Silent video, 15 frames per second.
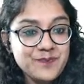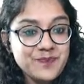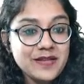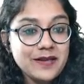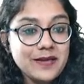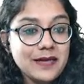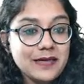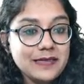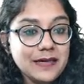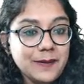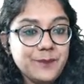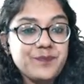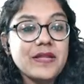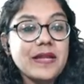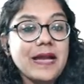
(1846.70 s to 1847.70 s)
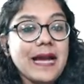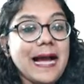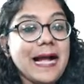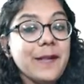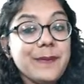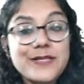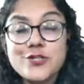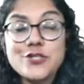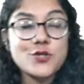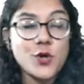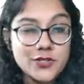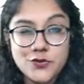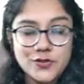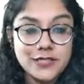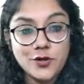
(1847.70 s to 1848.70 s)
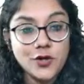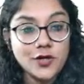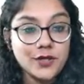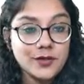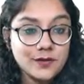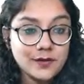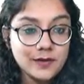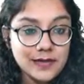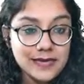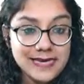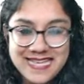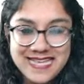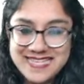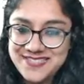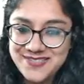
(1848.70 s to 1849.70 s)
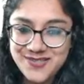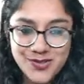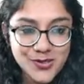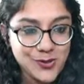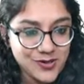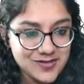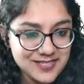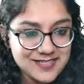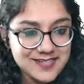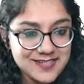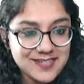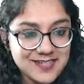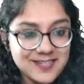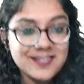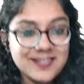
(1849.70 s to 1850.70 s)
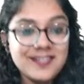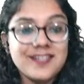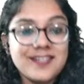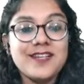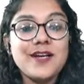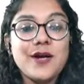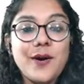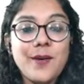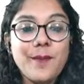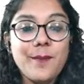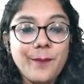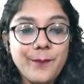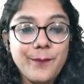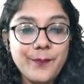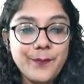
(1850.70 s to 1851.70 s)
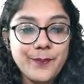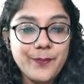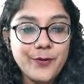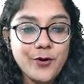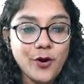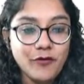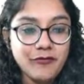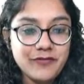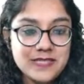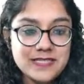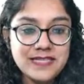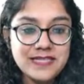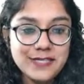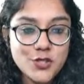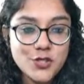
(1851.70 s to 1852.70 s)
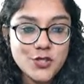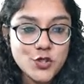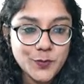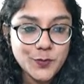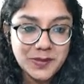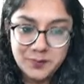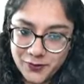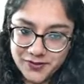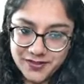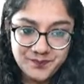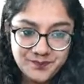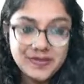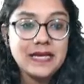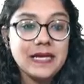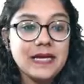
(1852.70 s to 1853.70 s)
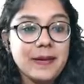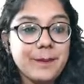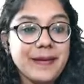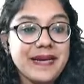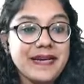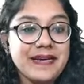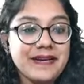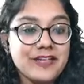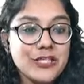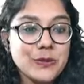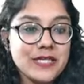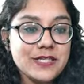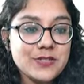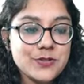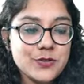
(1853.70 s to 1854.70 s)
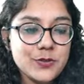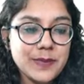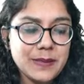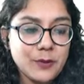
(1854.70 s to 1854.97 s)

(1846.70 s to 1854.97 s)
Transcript: yeah, I'll be just concentrating on lesser the cost, profits needs to be more, my revenue needs to be more.